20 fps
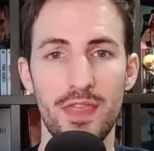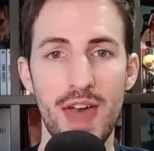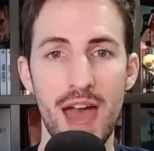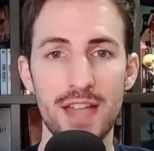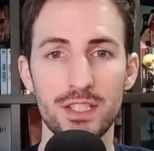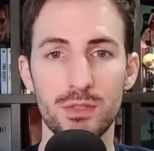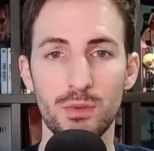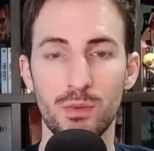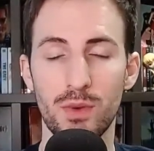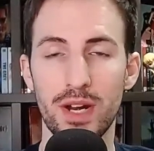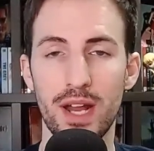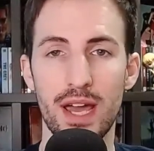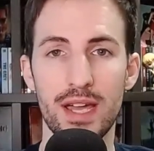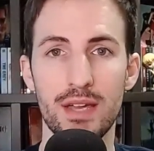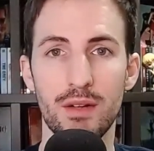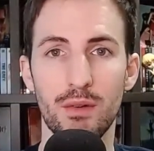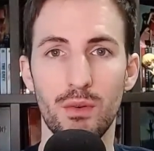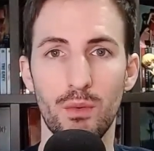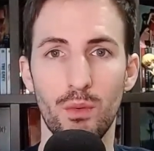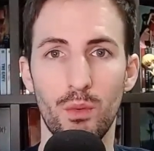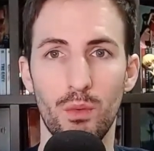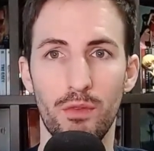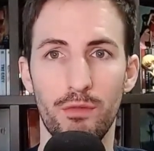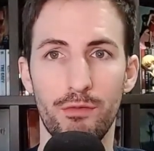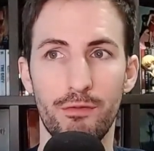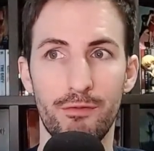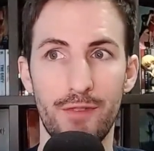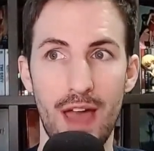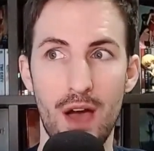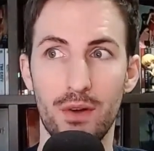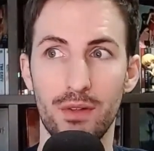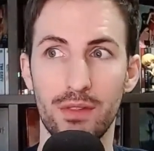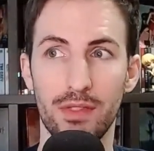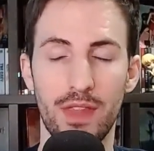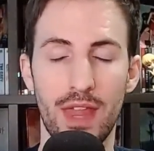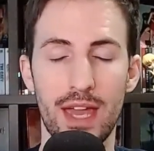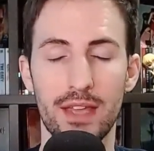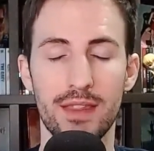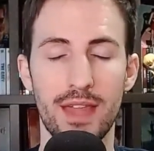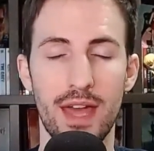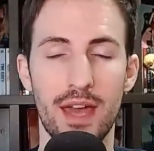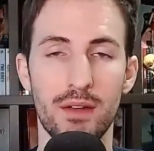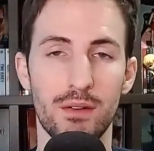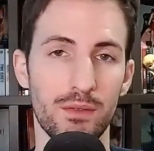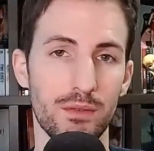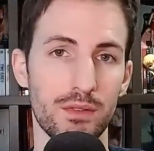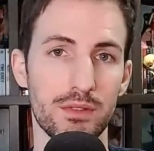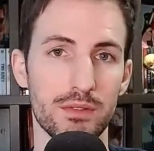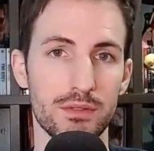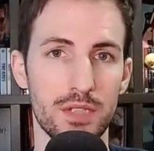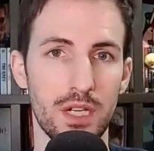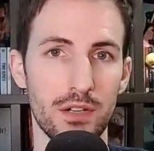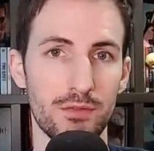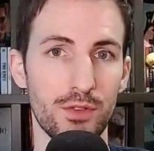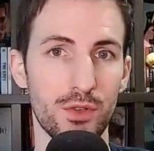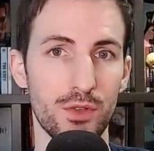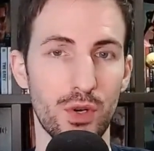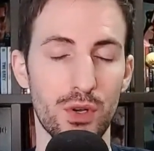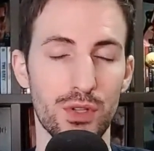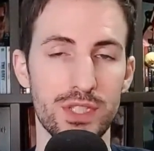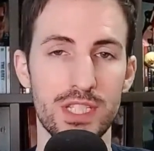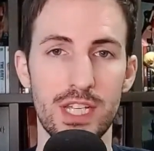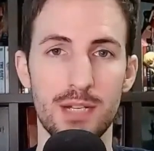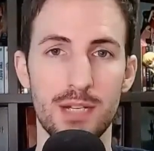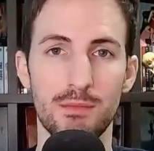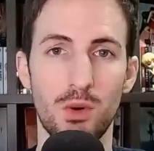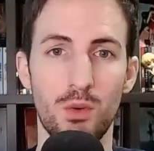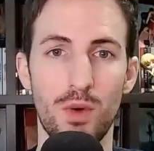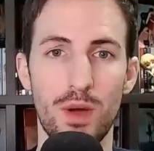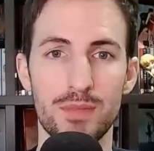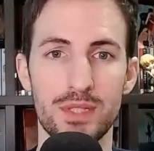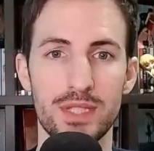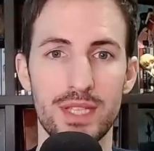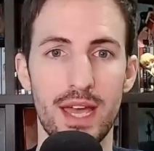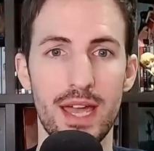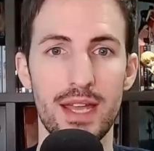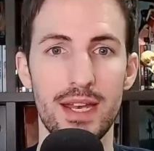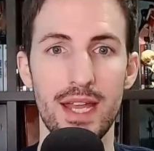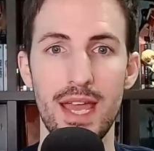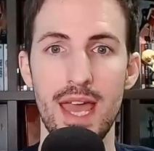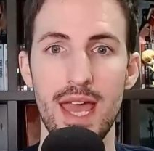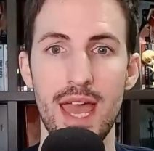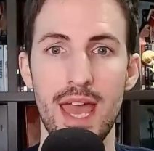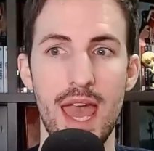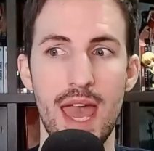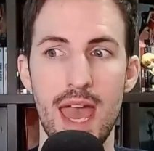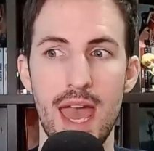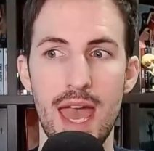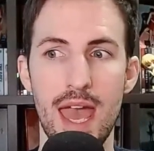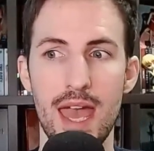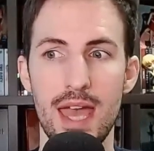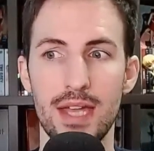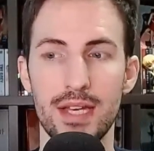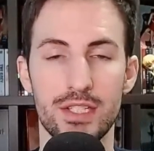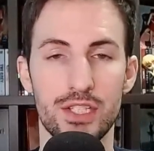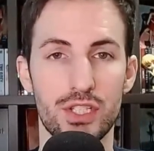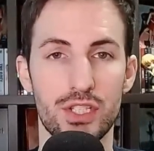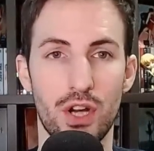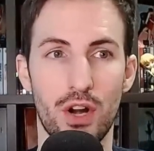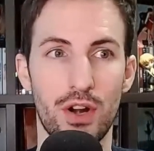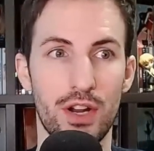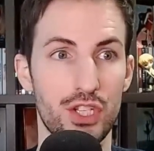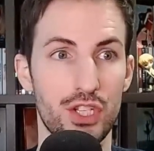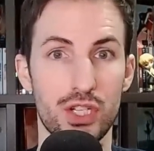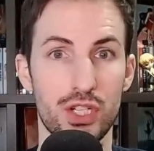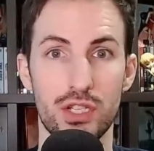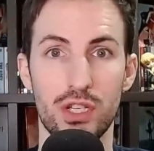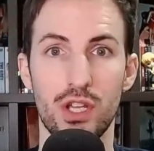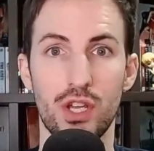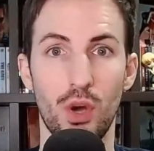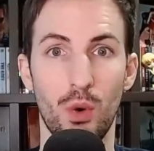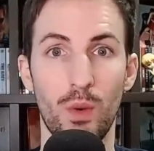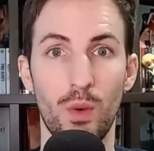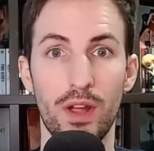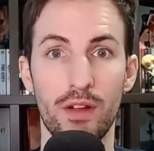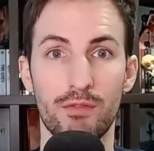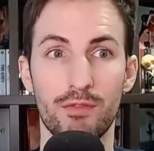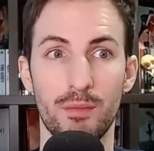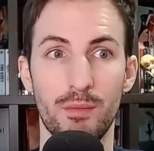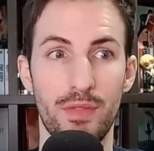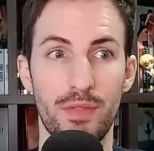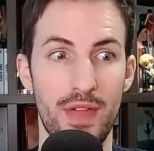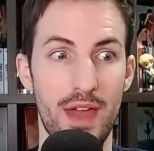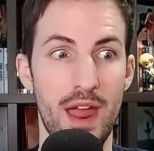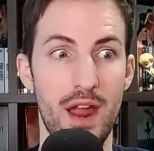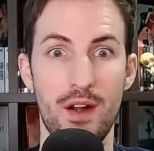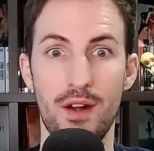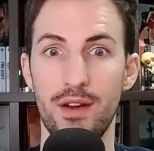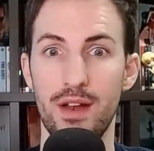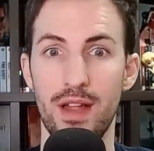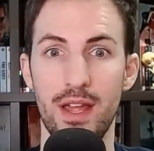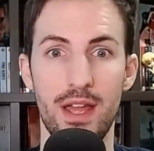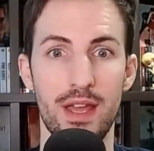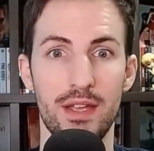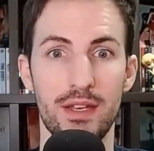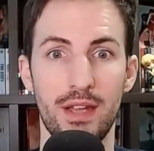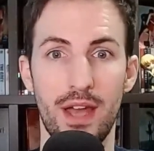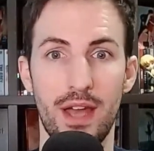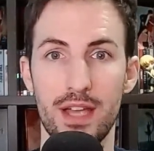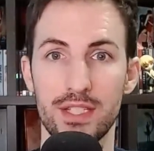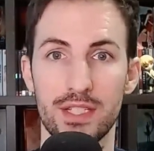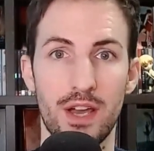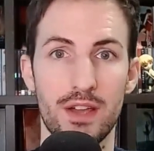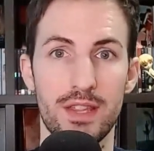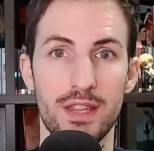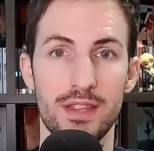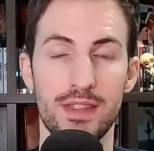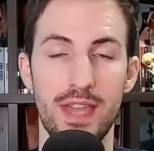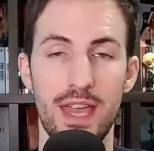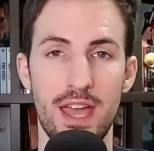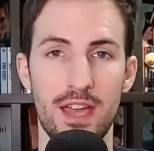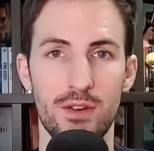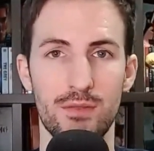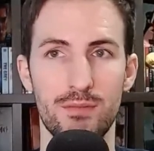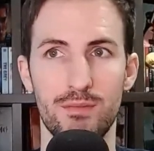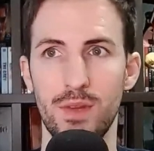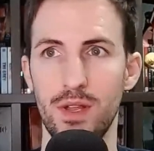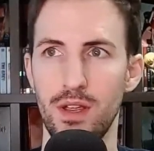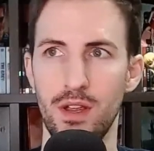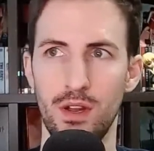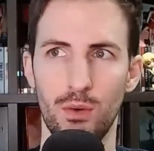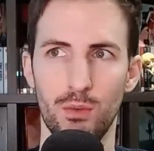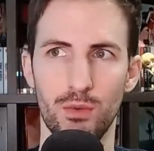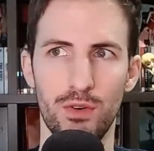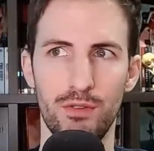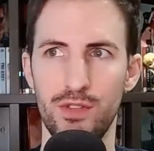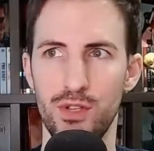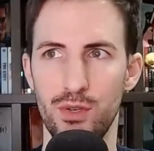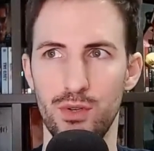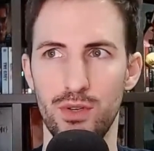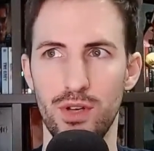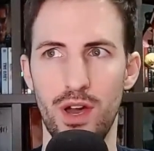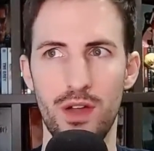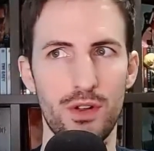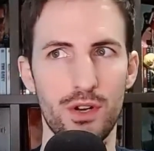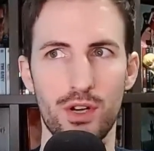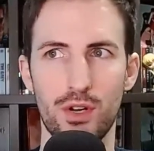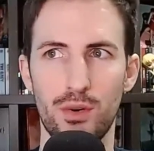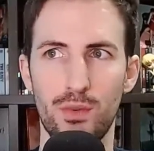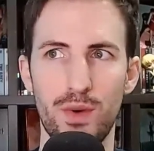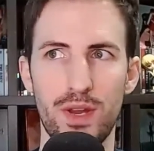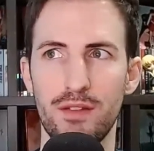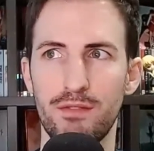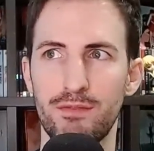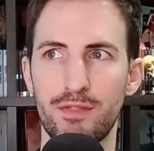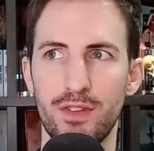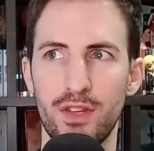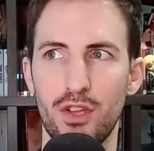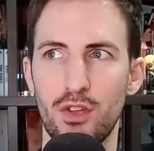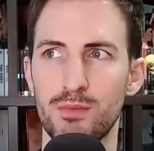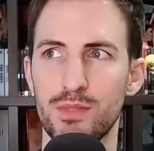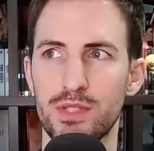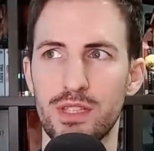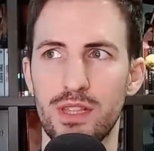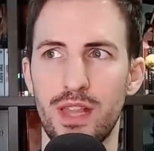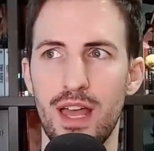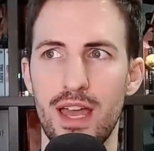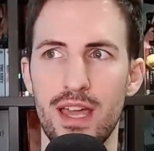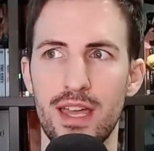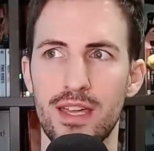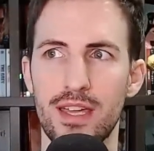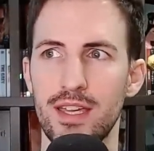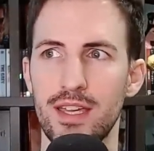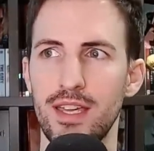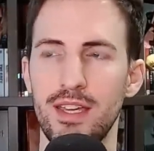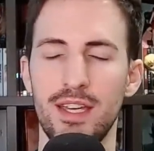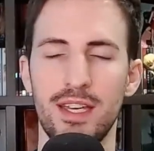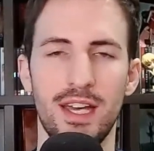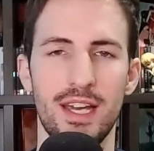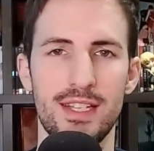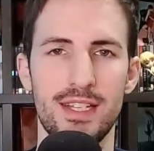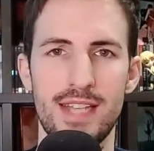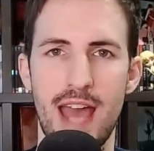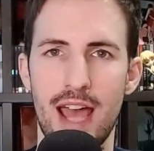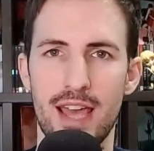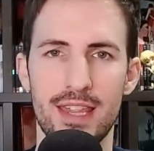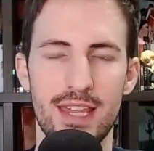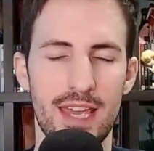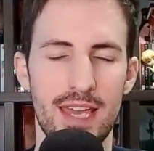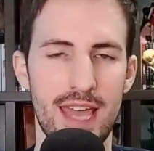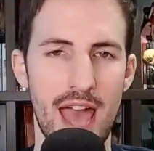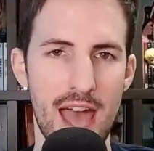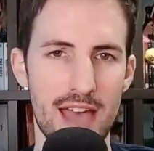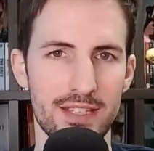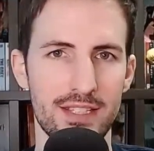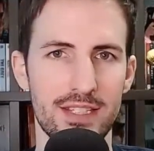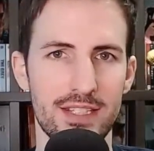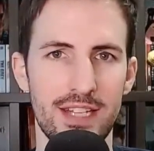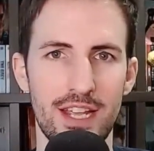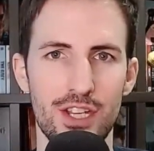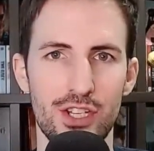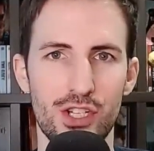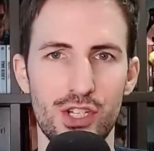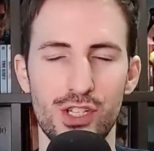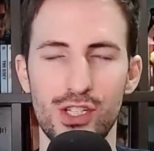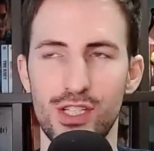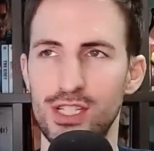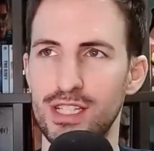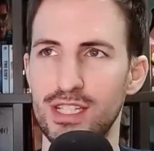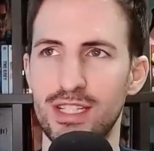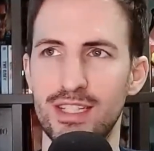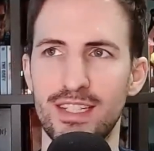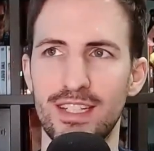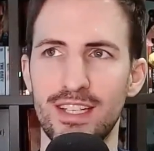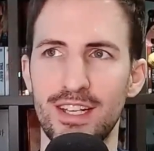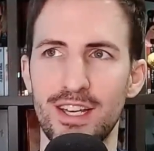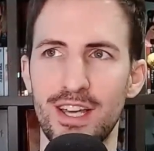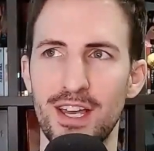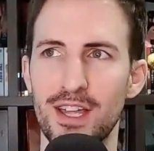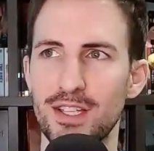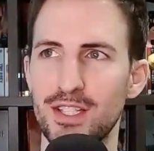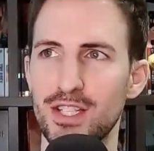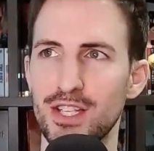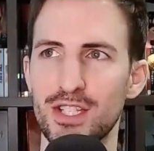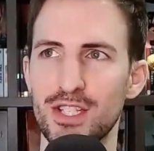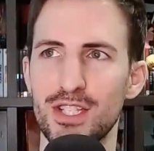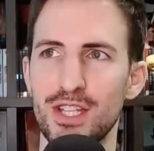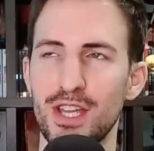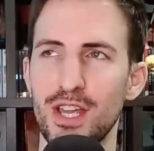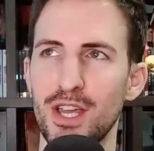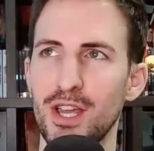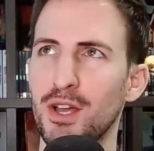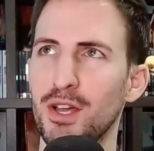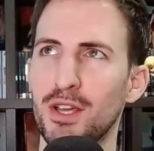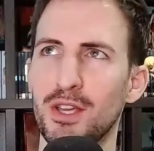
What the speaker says: that's when I found like that Kung Fu Cult Cinema website and started just going from there. And I saw that they had reviewed other Korean films like Attack the Gas Station, just